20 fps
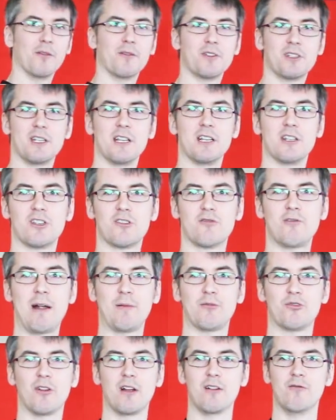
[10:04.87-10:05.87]
Obviously, it's
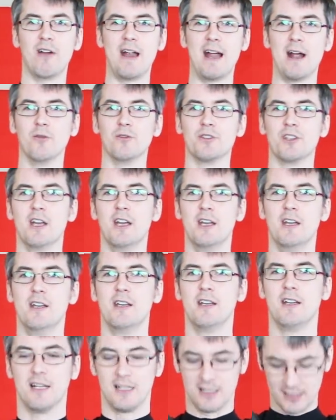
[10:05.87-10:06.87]
strapped right round.
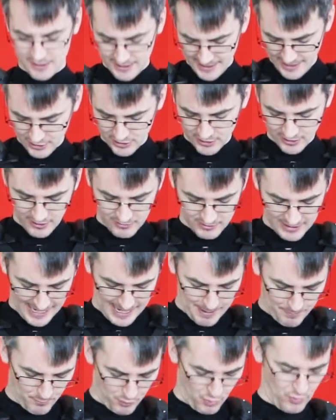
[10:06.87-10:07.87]
It's attached to those
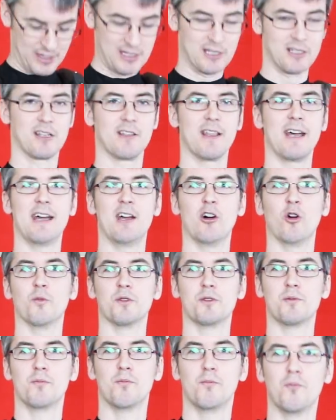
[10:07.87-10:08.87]
ab points, so that
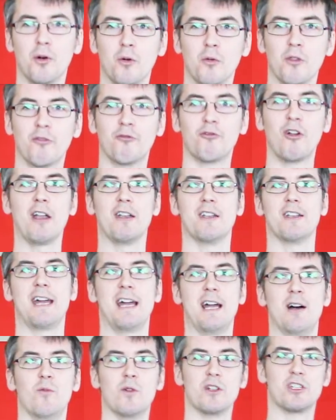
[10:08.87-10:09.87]
helps pull the front
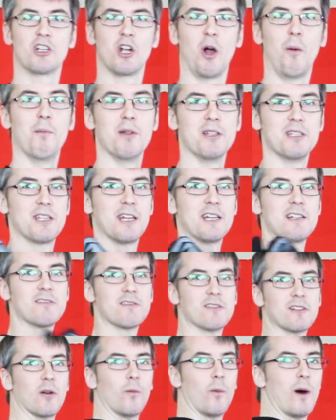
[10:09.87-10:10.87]
down, which compensates
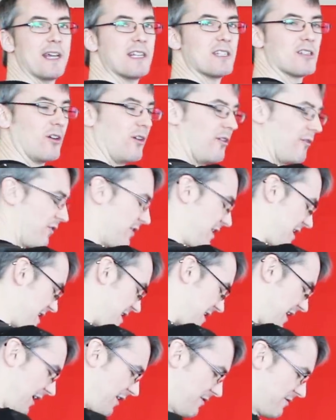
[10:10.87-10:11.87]
for the weight of
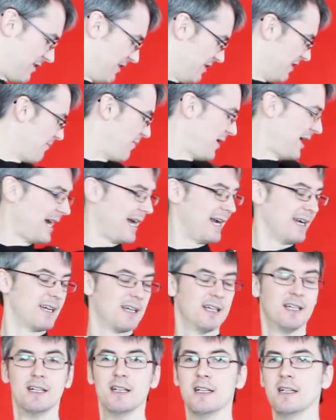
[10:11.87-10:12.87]
the cloak at the back.